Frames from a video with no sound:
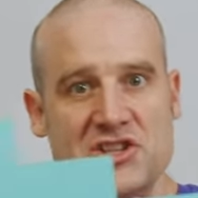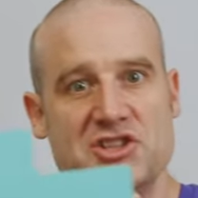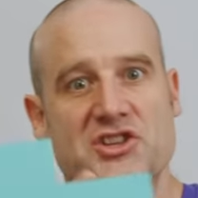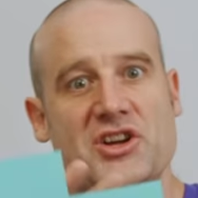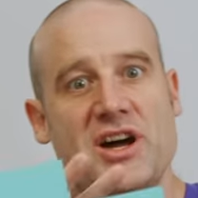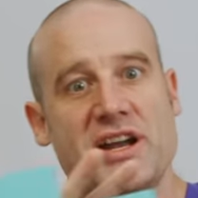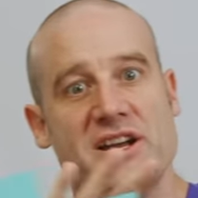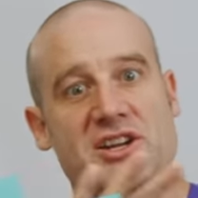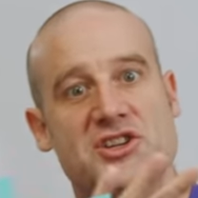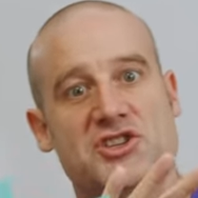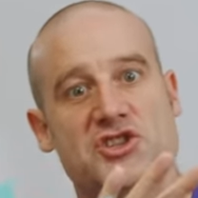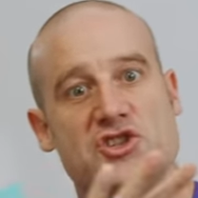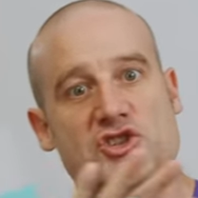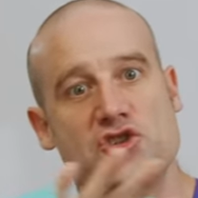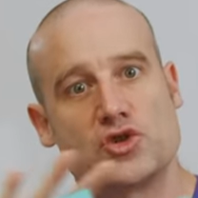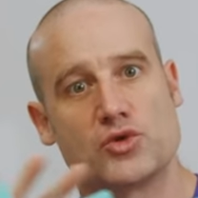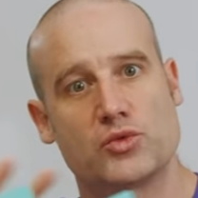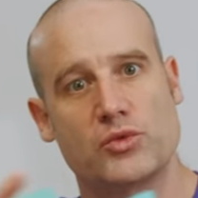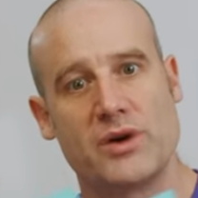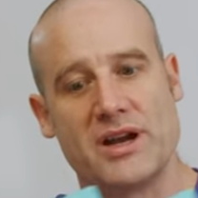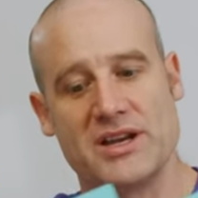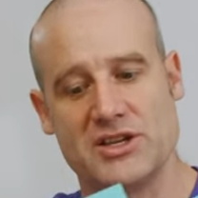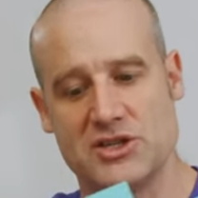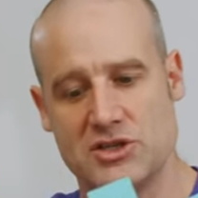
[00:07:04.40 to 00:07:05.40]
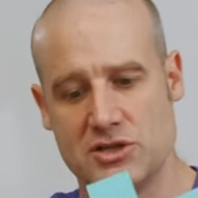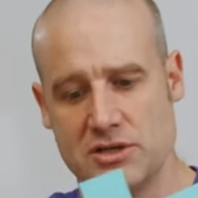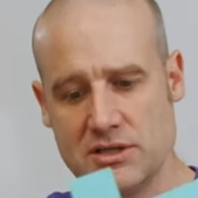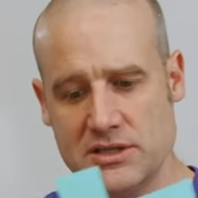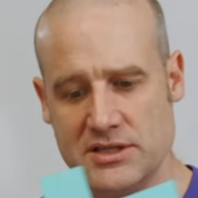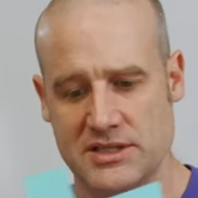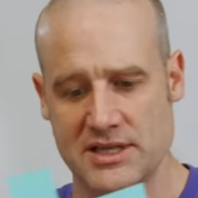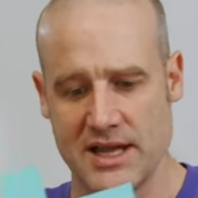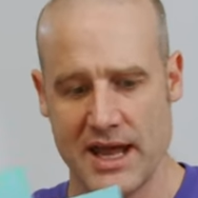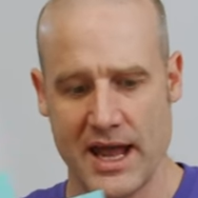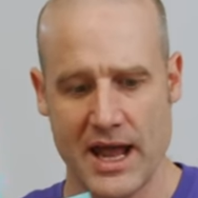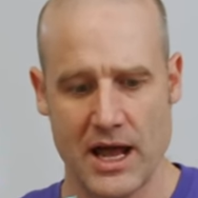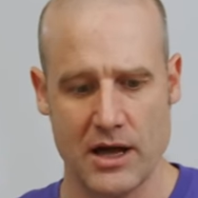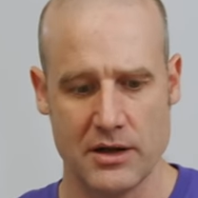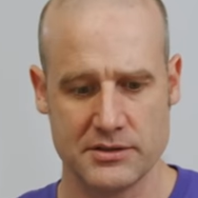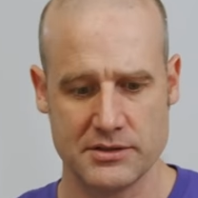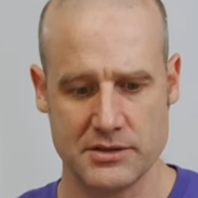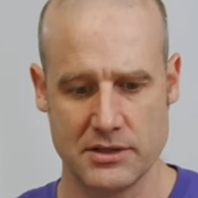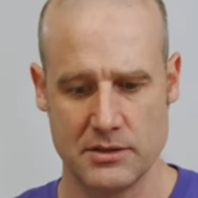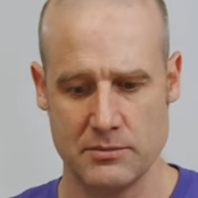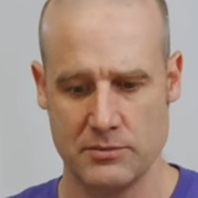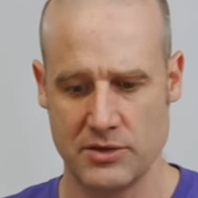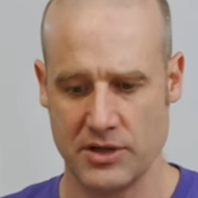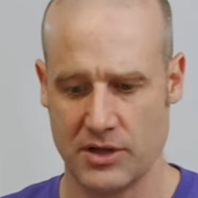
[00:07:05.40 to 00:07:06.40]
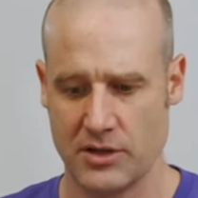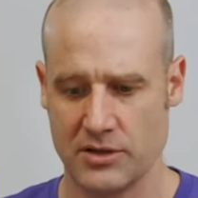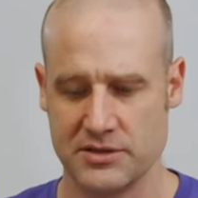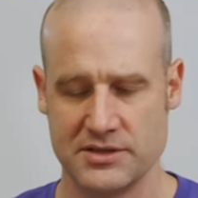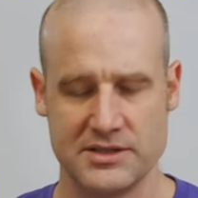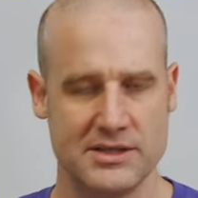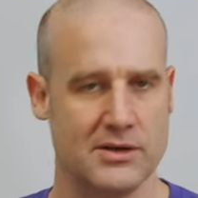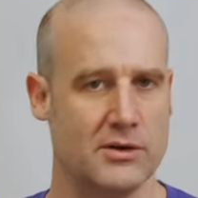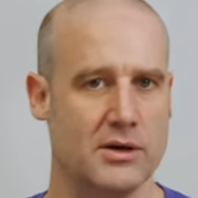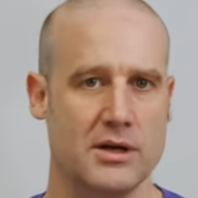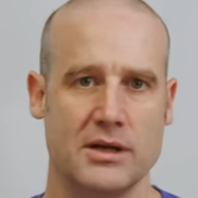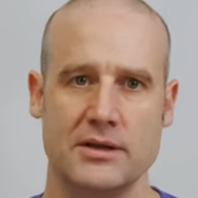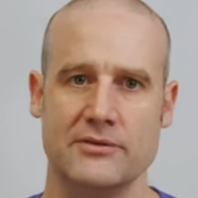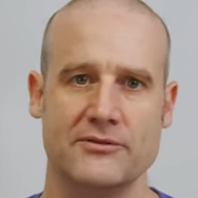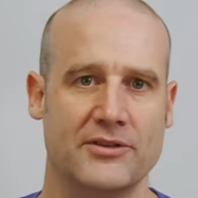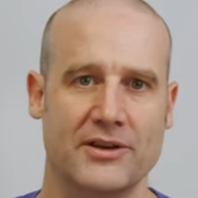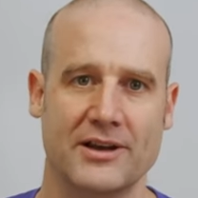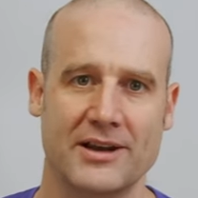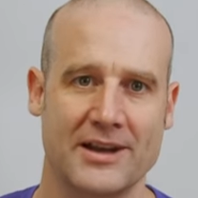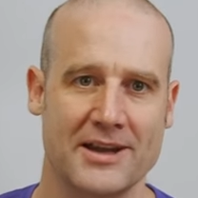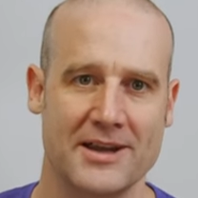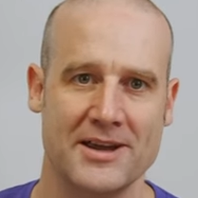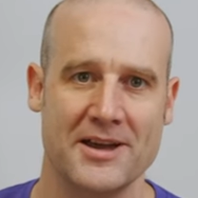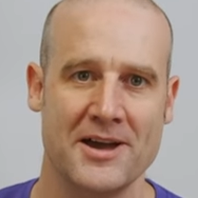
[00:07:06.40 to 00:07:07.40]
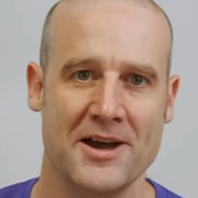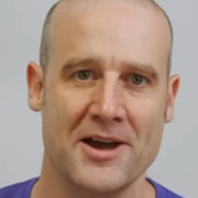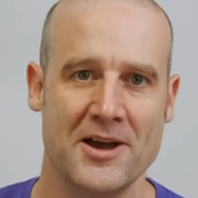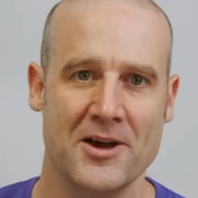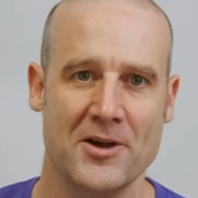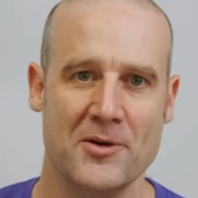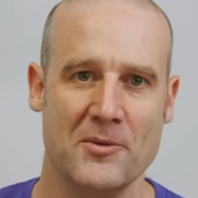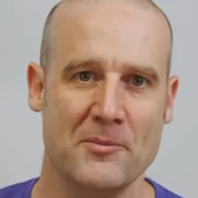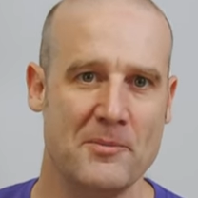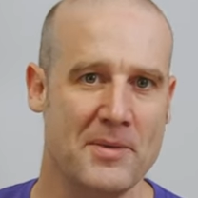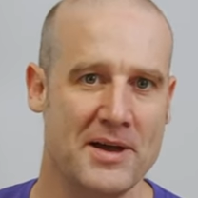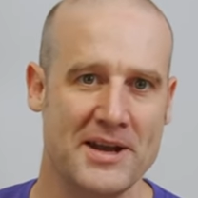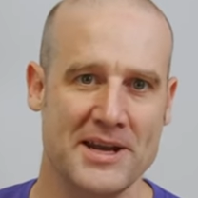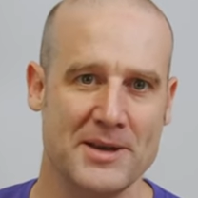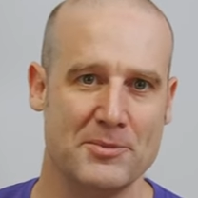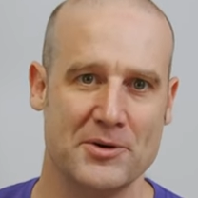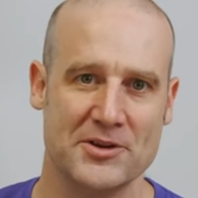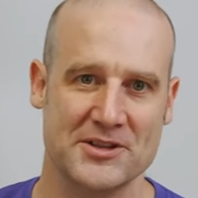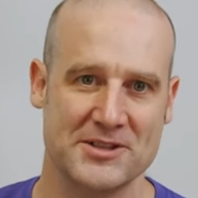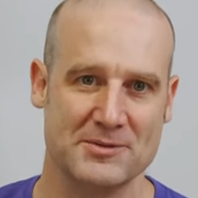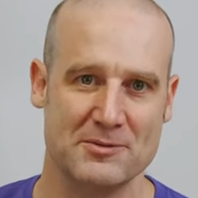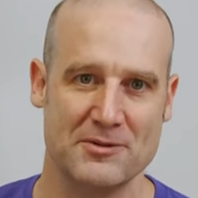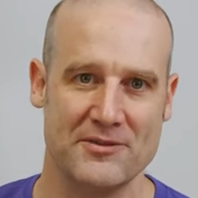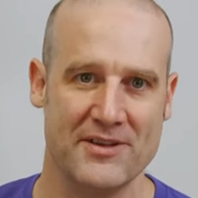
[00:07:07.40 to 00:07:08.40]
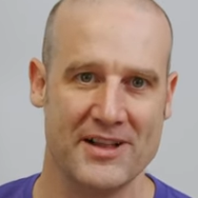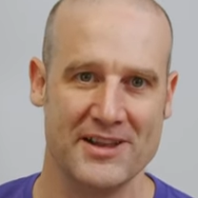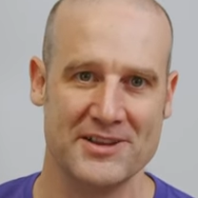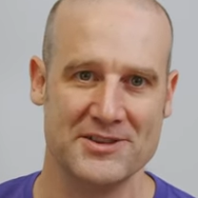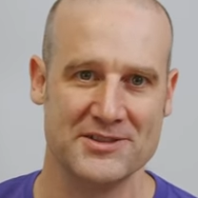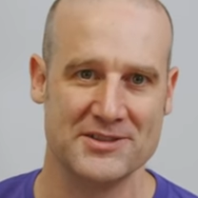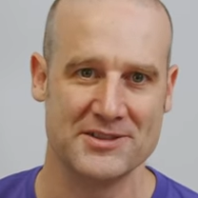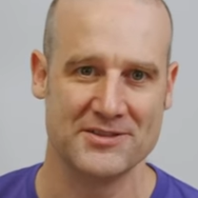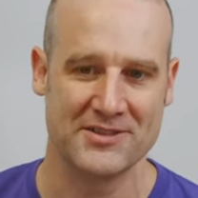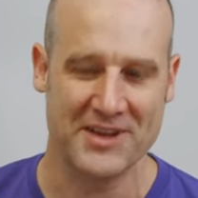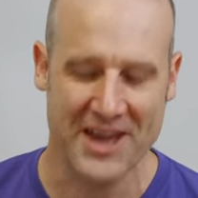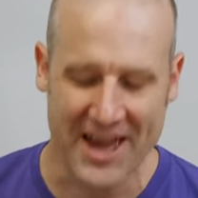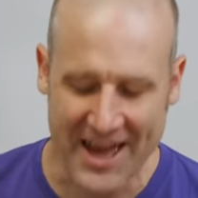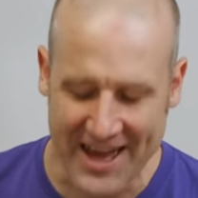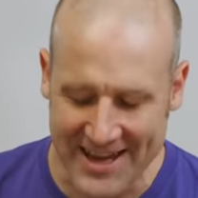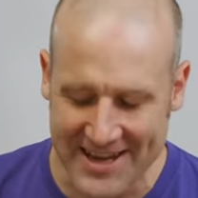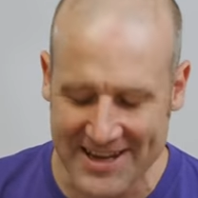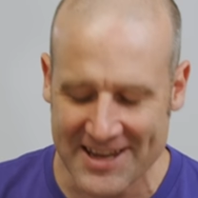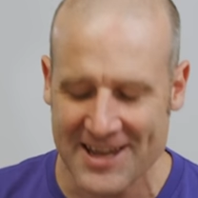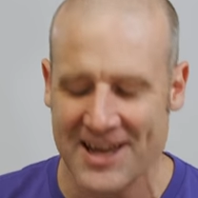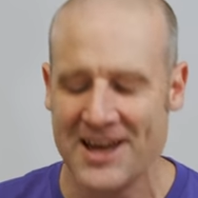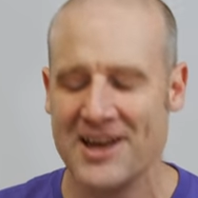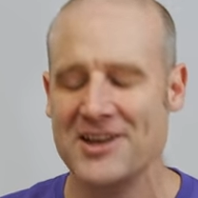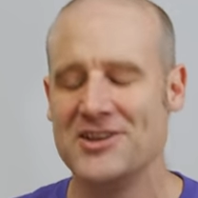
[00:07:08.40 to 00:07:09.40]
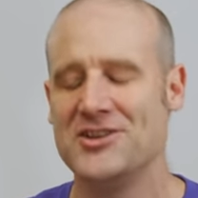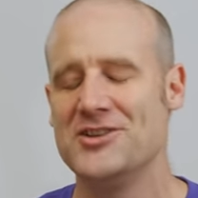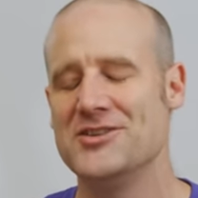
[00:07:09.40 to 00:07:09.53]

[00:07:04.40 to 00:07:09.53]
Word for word: just kind of stretches out, and because there are infinitely many possible values of k,